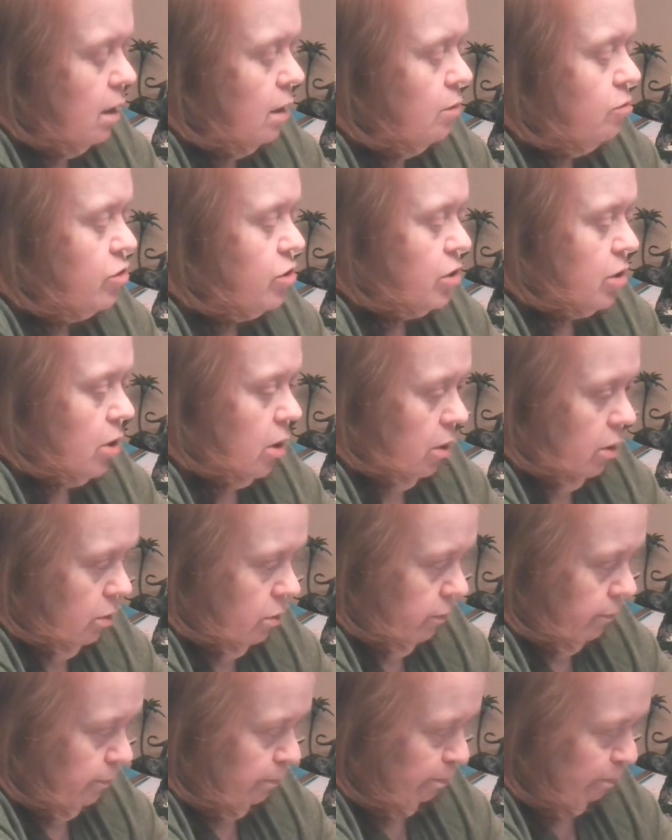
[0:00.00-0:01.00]

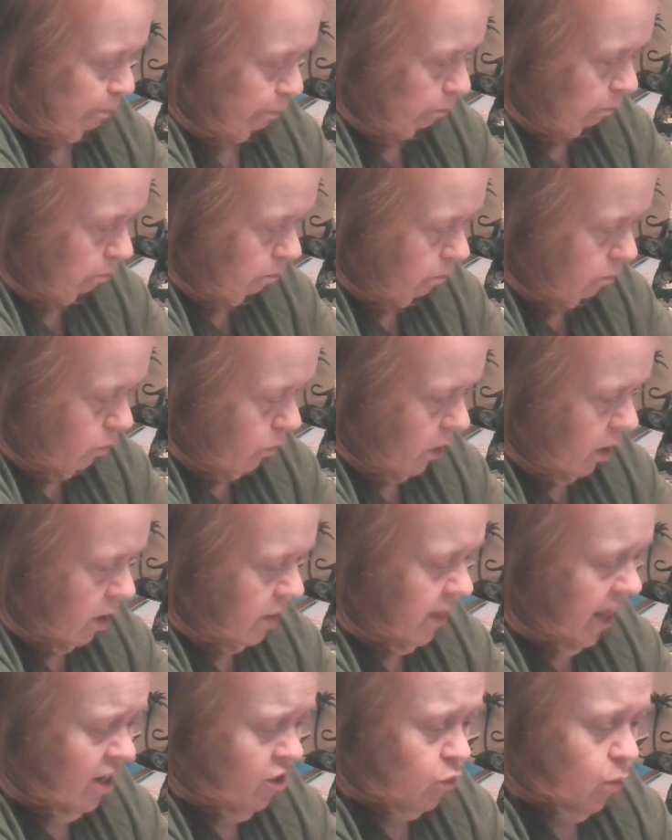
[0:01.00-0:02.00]
So
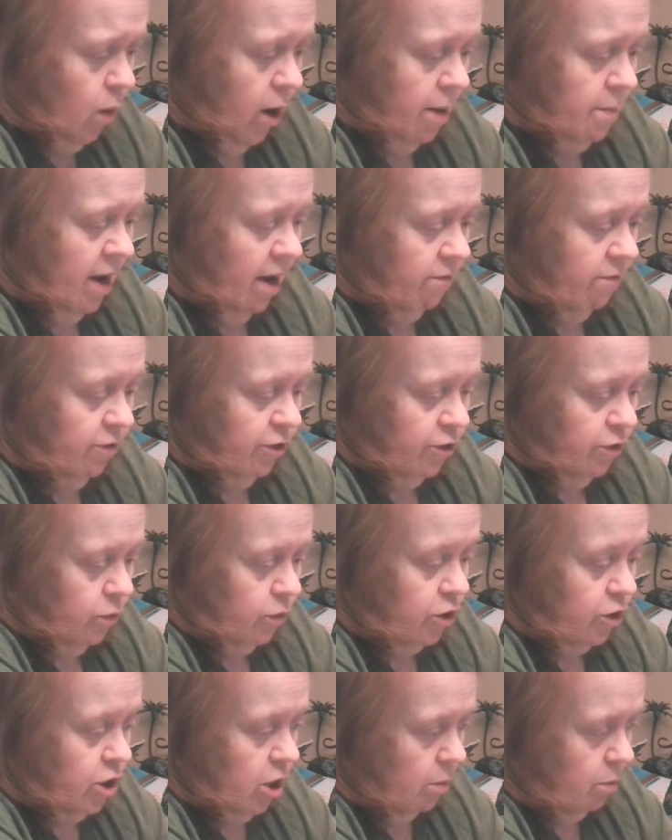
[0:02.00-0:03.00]
that's why I'm having to do a
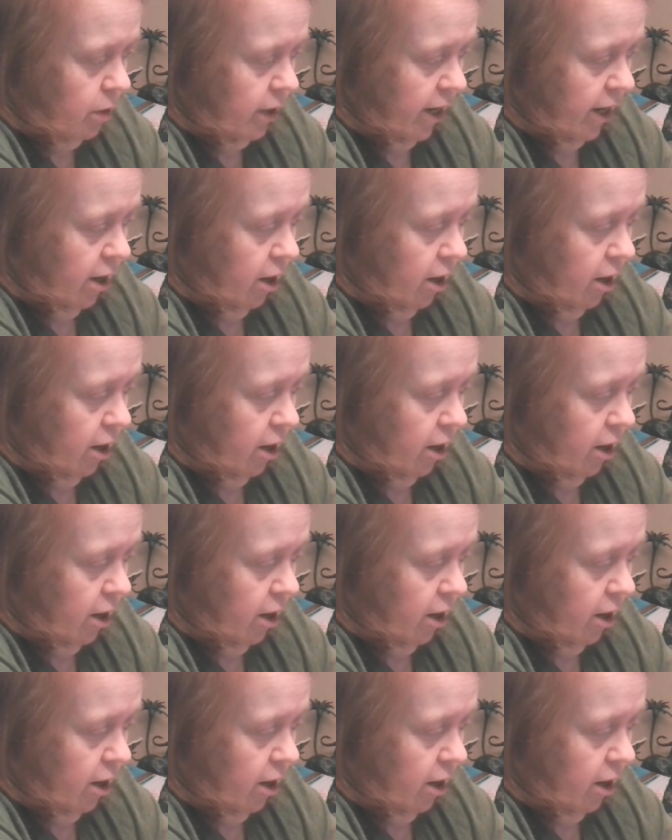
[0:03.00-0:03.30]
double layer.